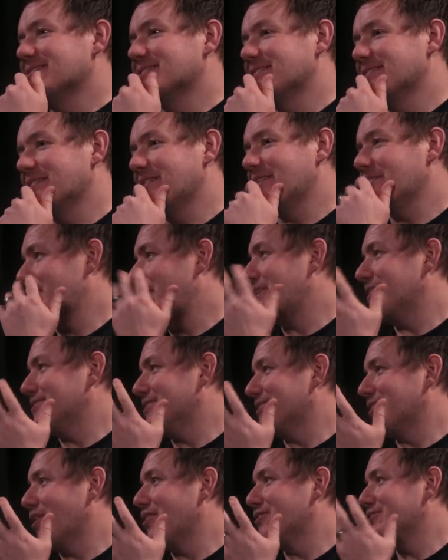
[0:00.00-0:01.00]
as an event
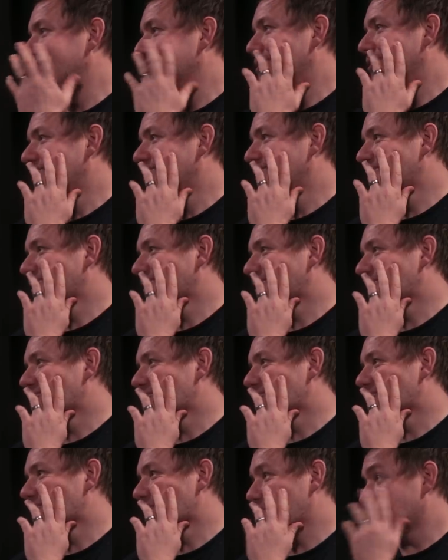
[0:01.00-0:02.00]
to go to, like,
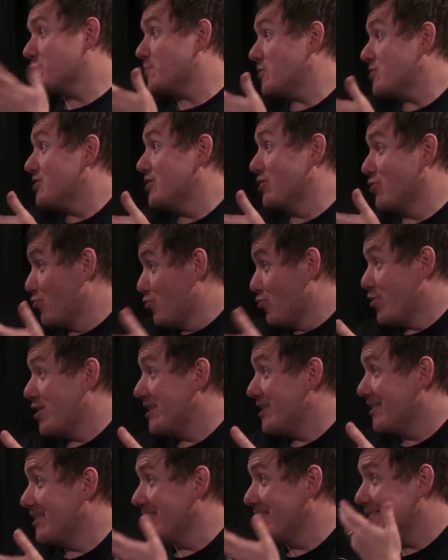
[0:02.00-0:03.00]
like especially in an
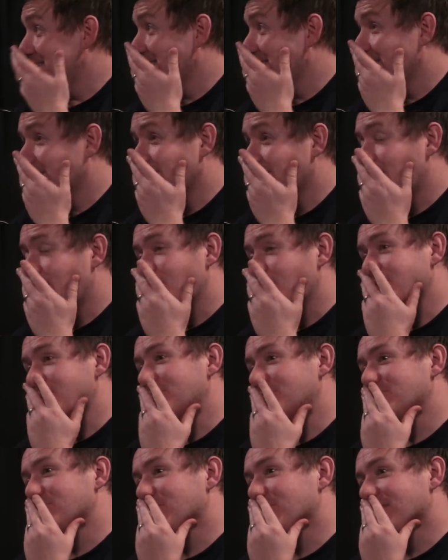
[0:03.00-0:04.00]
arena, like you say, everyone's
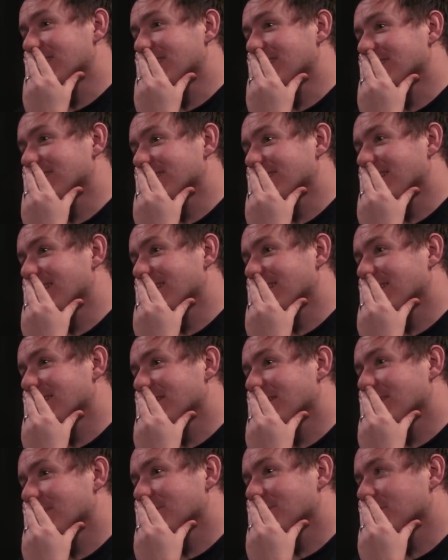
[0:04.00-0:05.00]
joining in like that.
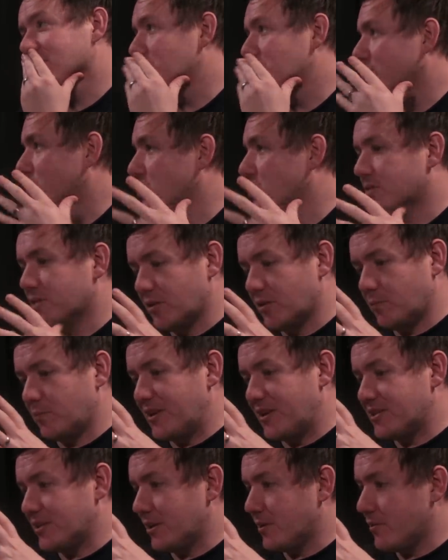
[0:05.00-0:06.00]
It's But It's like just like
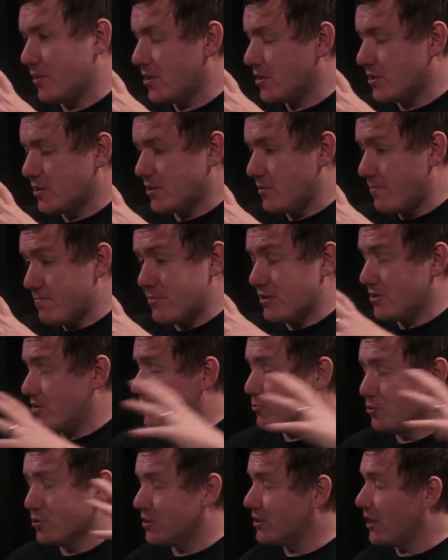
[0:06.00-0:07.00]
basically a,
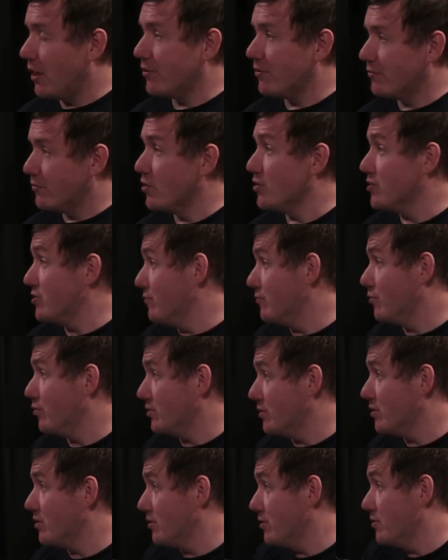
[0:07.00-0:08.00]
much more scaled up version of
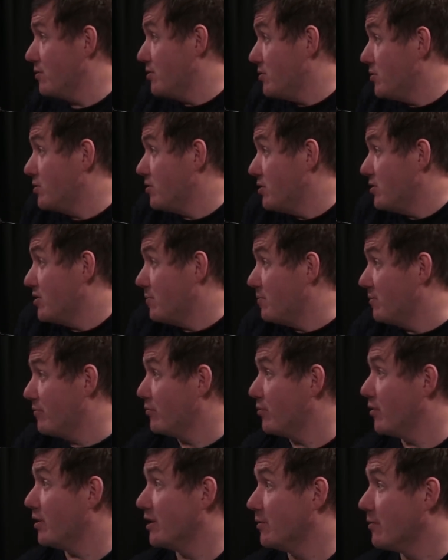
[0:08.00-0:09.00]
what you, you, you did
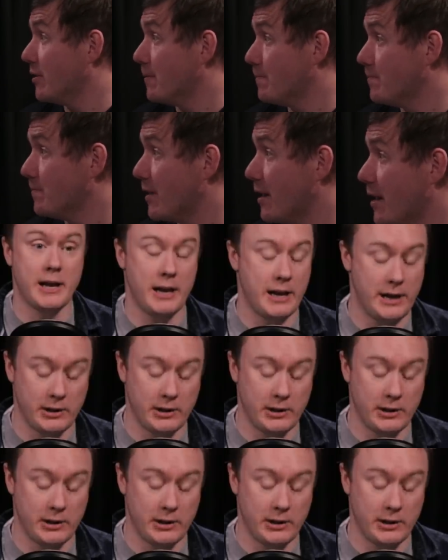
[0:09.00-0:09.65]
before. yeah, anyway. it is. It